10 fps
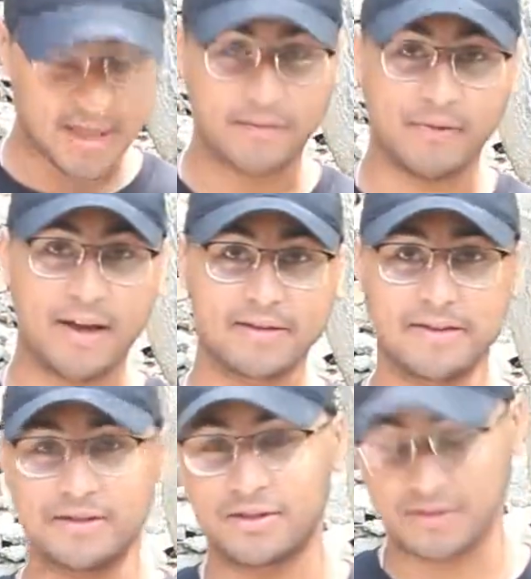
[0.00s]
live rounds,
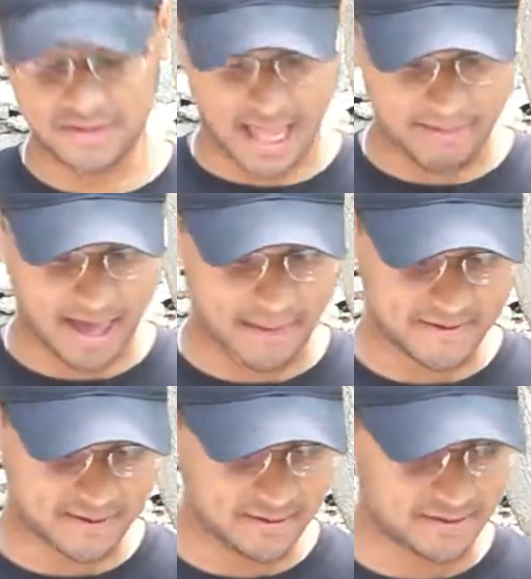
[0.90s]
these are snap
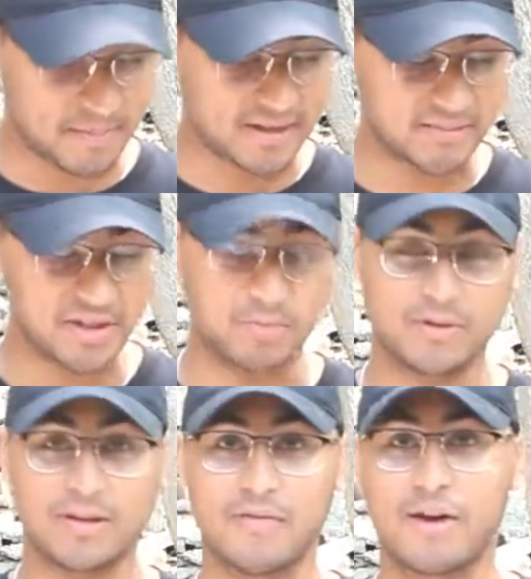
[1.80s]
caps. Just bought some cheap
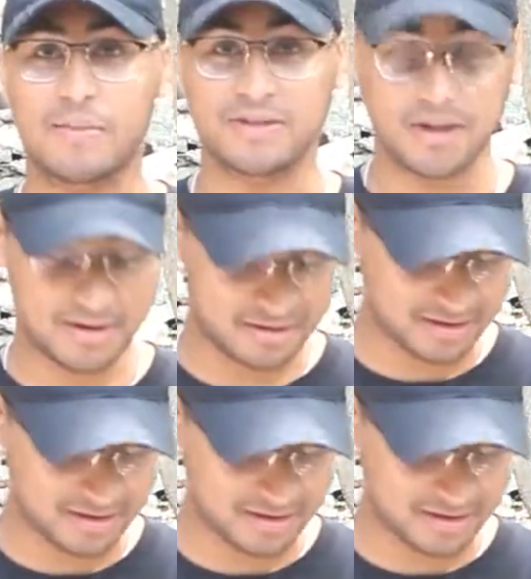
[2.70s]
ones off Amazon,